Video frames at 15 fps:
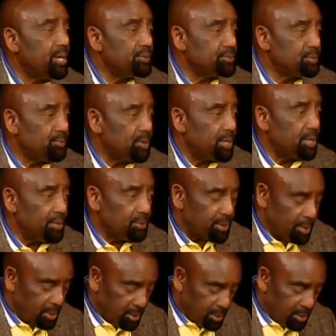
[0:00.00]
you have some on that.
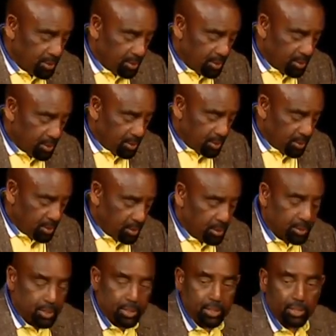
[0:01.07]
Okay.
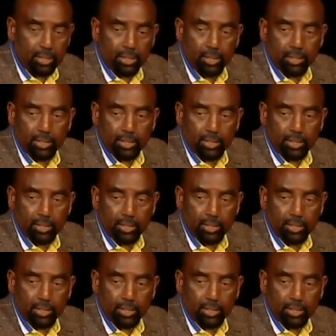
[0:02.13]
Okay.